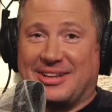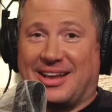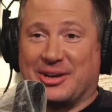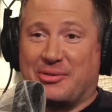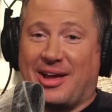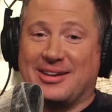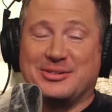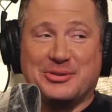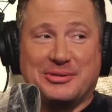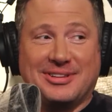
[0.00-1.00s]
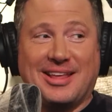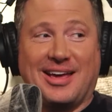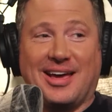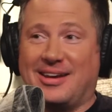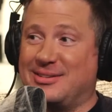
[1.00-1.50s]
a lot of gratitude in
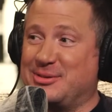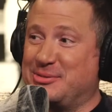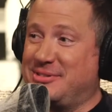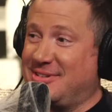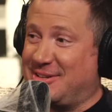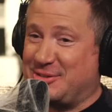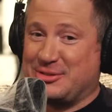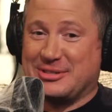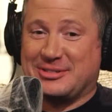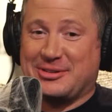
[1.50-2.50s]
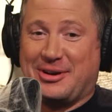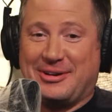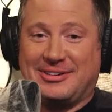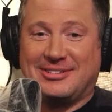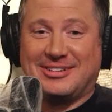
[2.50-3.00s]
that attitude. You just
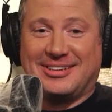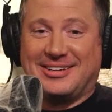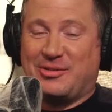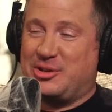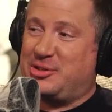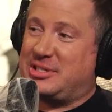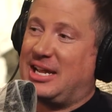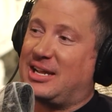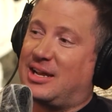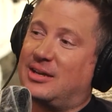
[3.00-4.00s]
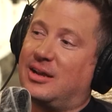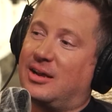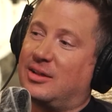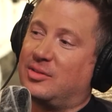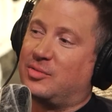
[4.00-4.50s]
saw. What's your take on
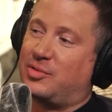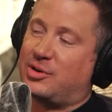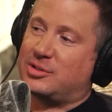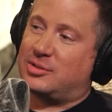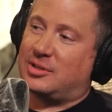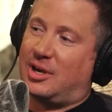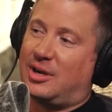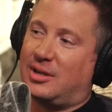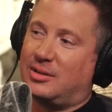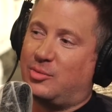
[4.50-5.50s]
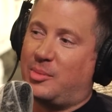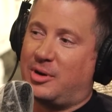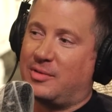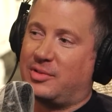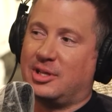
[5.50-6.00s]
uh, the first uh,
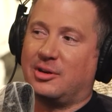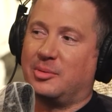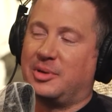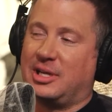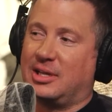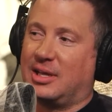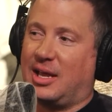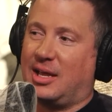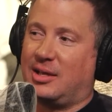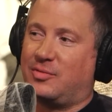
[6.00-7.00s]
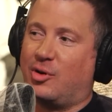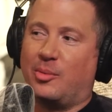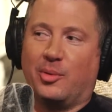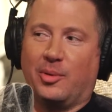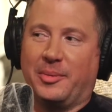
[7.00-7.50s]
woman of the year being a
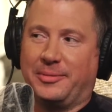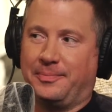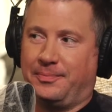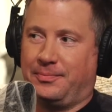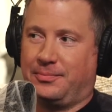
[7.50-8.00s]
former woman?